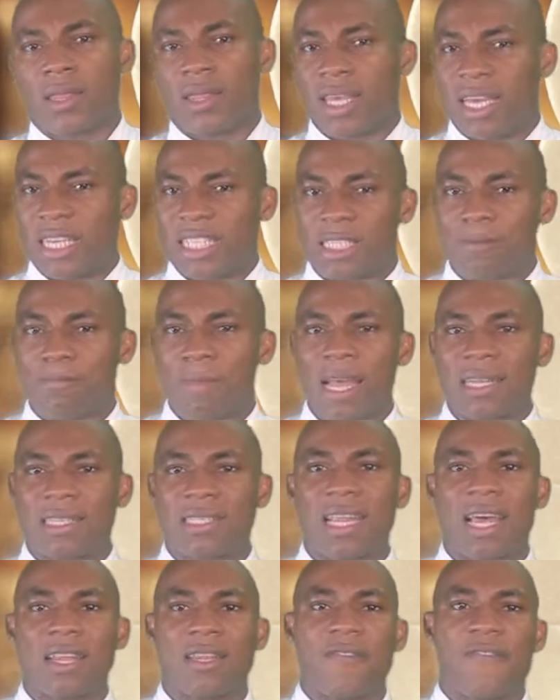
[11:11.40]
this meant
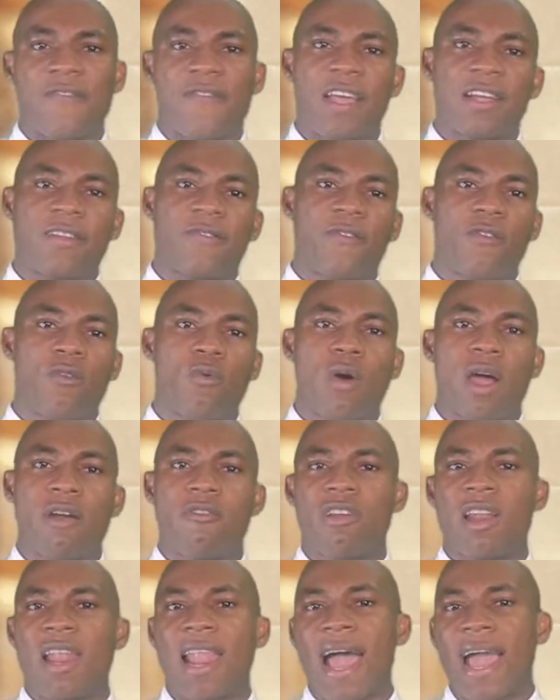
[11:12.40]
that the faithful were
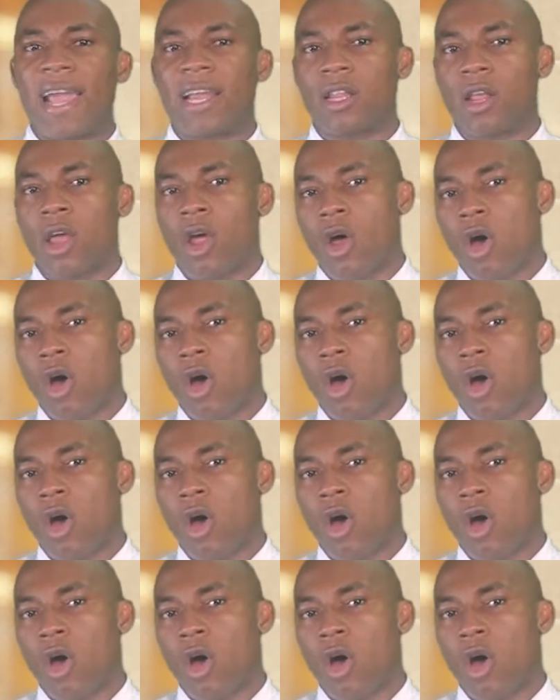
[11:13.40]
relied